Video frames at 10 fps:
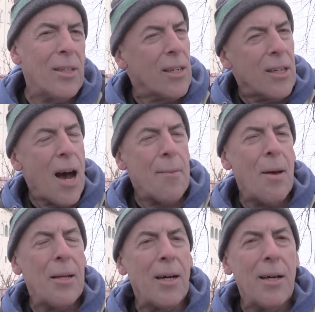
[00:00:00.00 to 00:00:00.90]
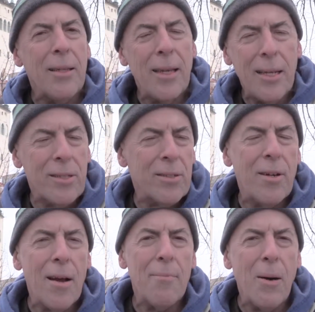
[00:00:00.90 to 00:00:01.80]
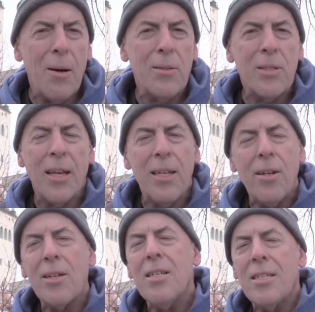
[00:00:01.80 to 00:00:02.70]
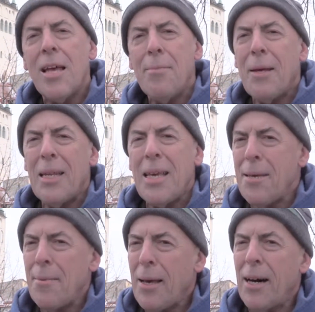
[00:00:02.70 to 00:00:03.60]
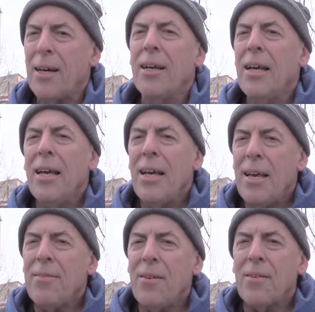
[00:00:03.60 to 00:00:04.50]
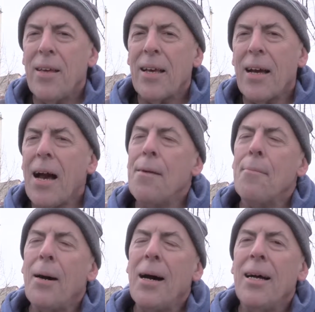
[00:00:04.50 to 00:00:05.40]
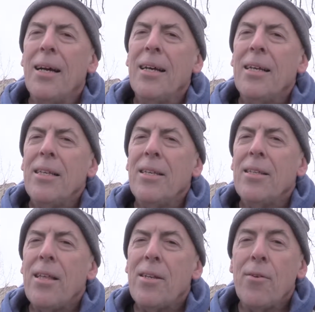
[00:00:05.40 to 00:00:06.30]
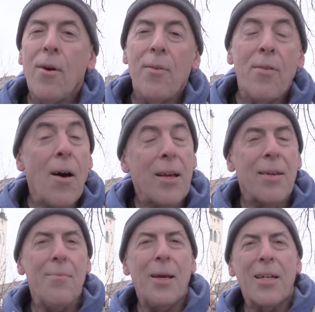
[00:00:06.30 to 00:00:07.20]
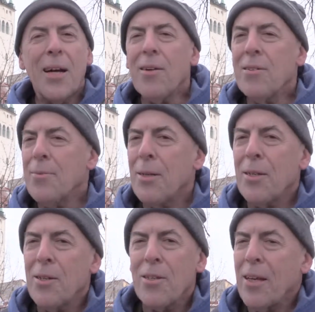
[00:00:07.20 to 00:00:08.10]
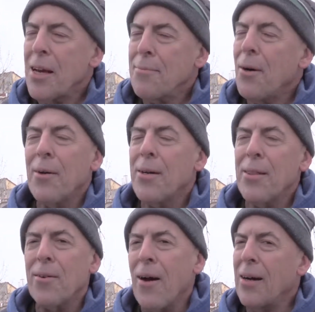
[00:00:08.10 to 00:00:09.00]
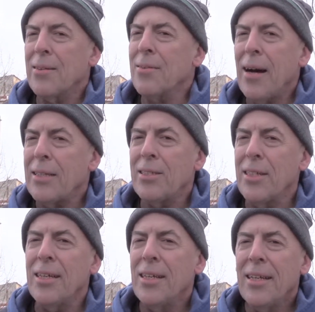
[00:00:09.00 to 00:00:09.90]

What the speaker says: You can comment on the Instagram posts, and you can send me an email if you think if you want to give me encouragement or you think I'm going in the wrong direction.